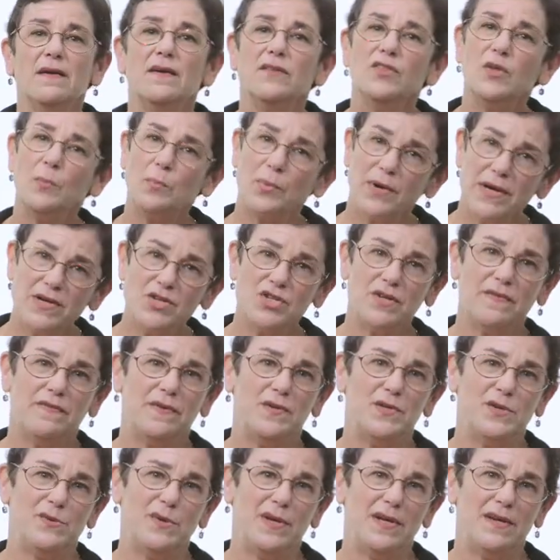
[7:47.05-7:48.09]
The breach of a
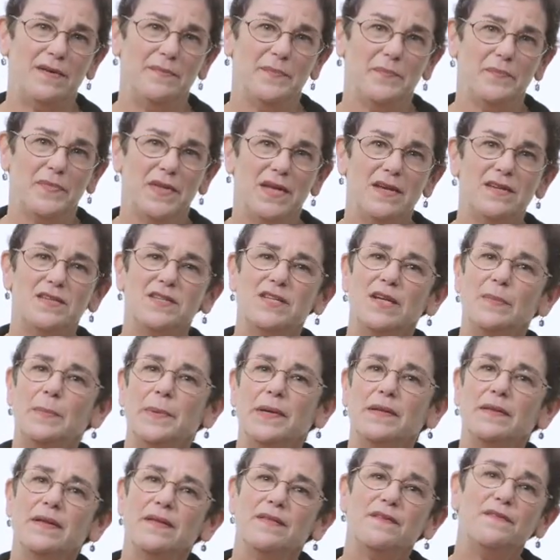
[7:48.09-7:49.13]
duty is
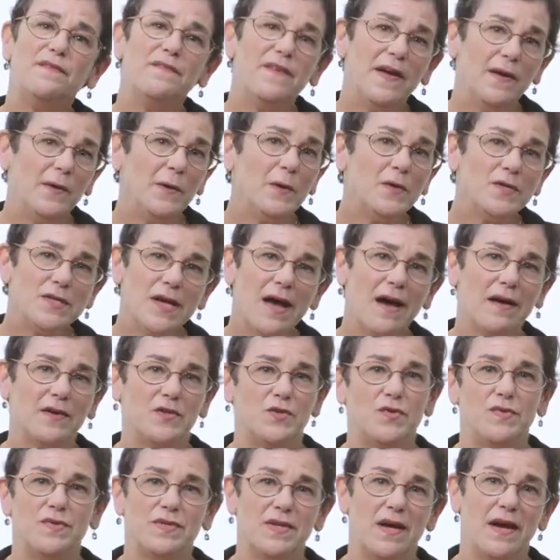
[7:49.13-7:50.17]
typically the failure to
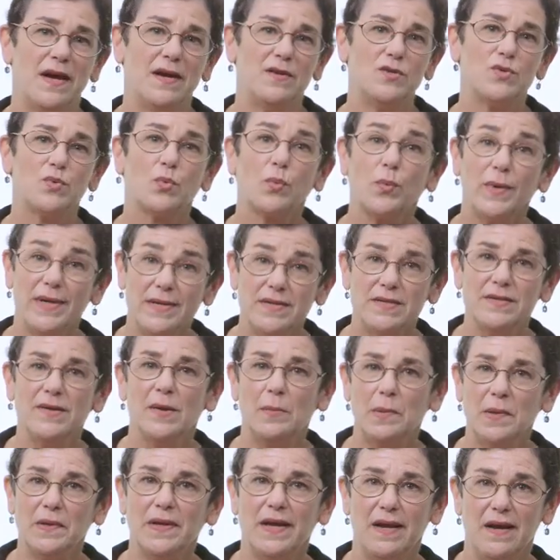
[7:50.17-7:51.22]
exercise
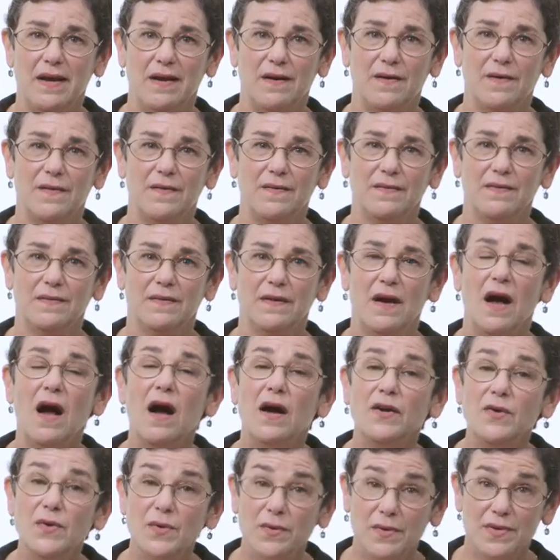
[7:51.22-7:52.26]
reasonable care
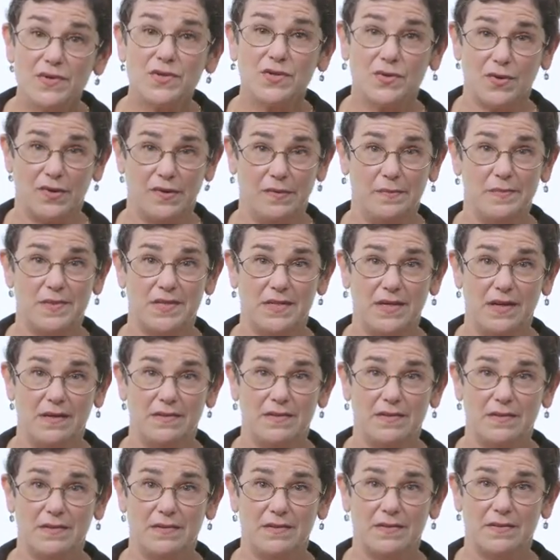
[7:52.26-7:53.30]
under the
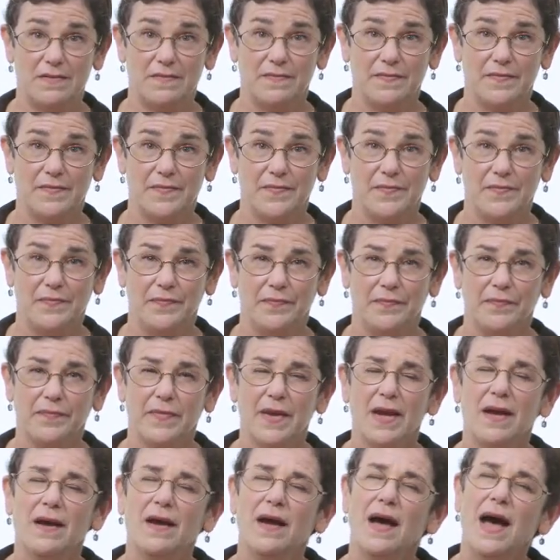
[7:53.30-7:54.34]
circumstances.
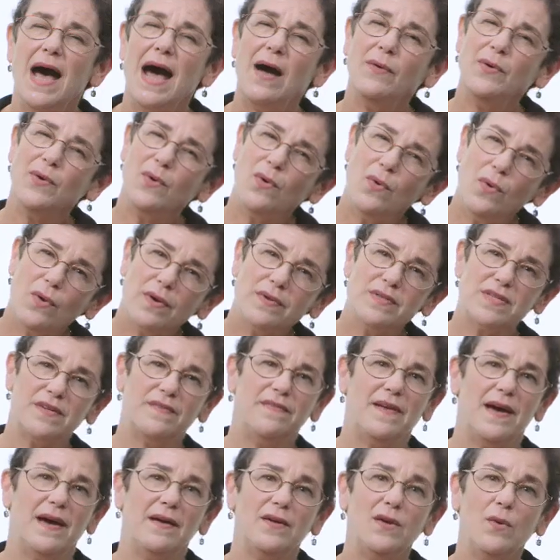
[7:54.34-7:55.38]
How do courts
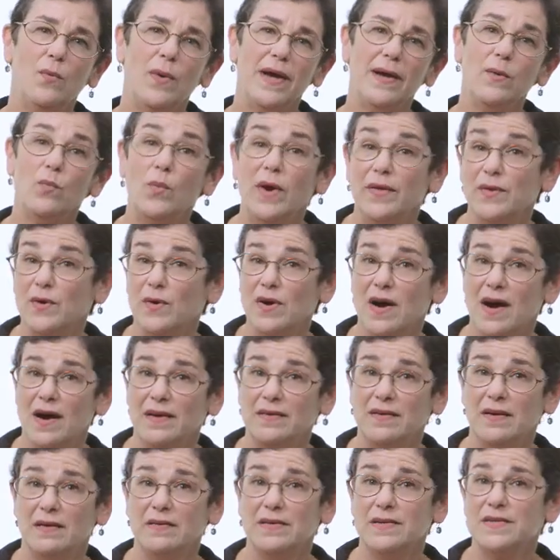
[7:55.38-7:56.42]
evaluate whether
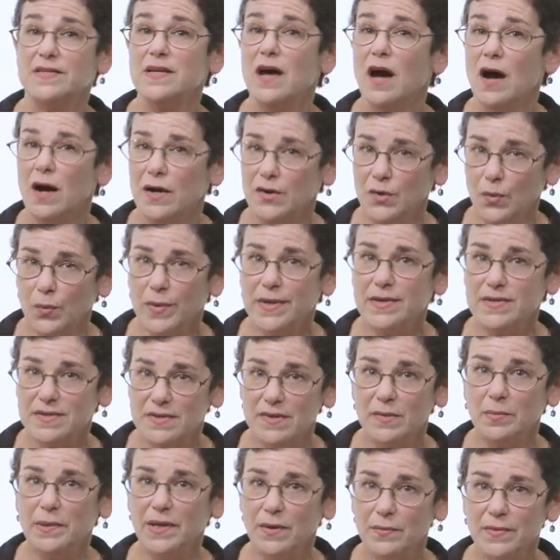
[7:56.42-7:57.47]
conduct is
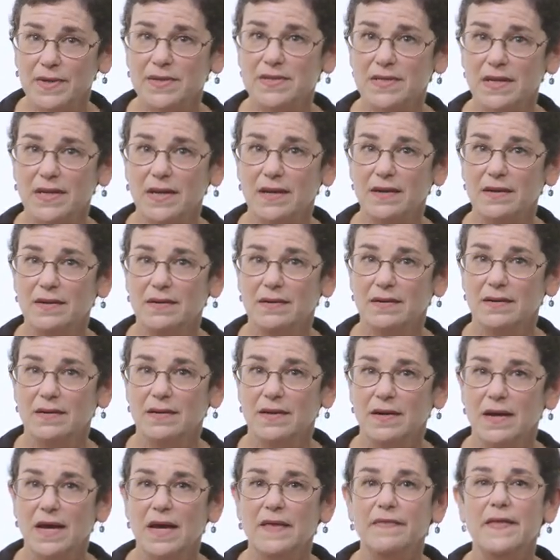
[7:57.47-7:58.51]
unreasonably risky?
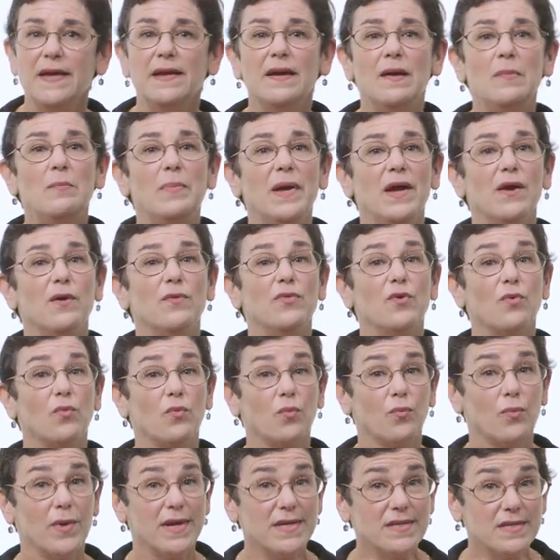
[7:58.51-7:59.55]
They compare the
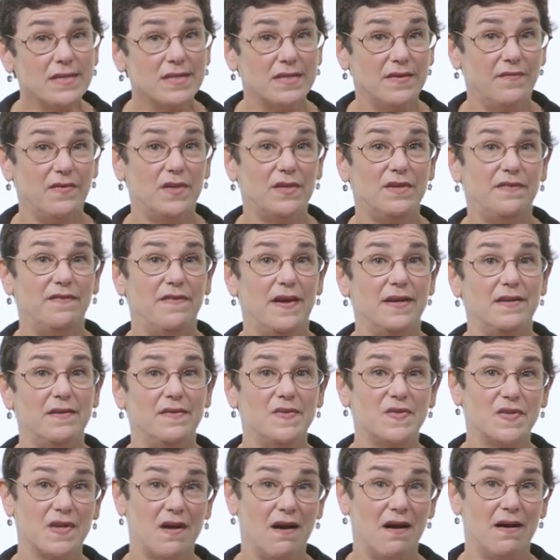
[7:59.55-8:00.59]
risks of the
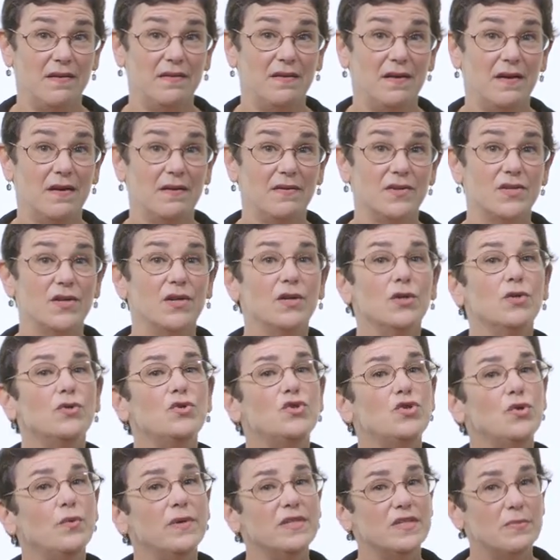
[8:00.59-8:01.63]
defendant's conduct
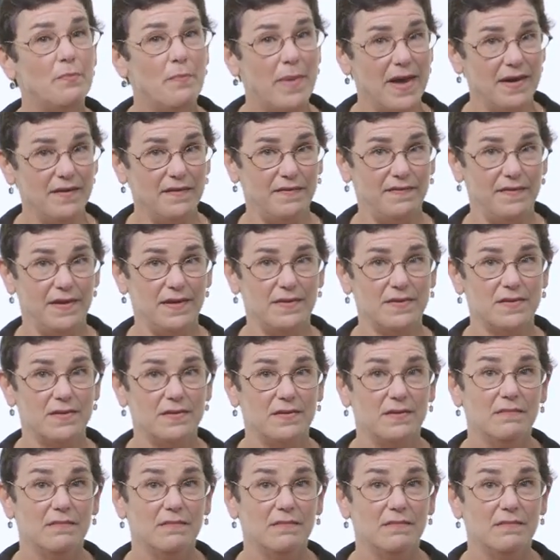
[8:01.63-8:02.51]
to its benefits.